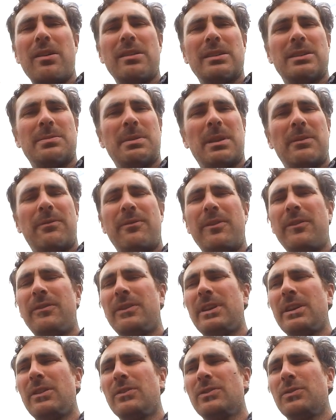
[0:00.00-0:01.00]
and spend
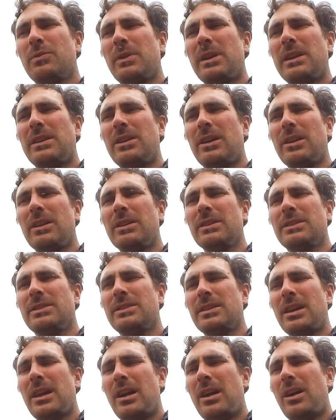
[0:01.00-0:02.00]
$15 or
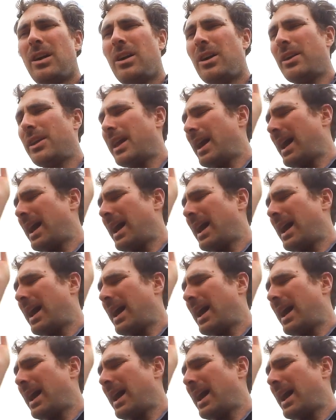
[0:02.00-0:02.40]
$20 on